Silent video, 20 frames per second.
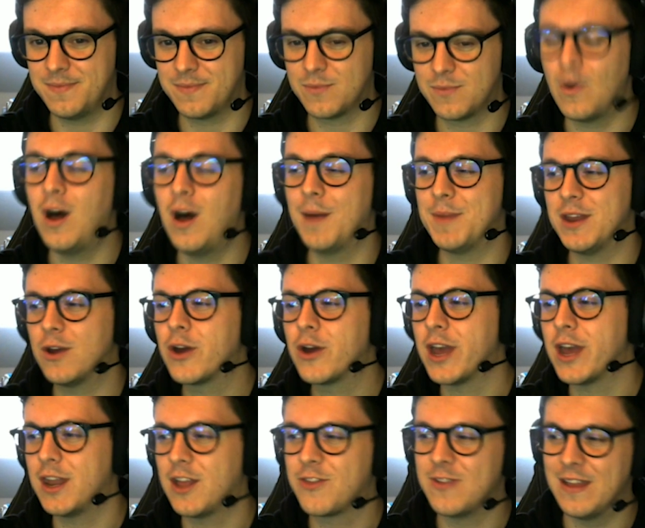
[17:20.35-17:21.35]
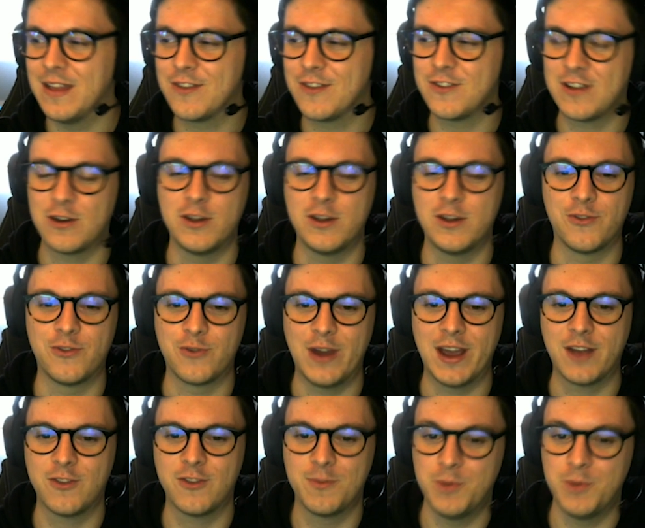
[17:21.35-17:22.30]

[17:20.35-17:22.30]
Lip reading: Well, I mean, okay, not necessarily on dragons,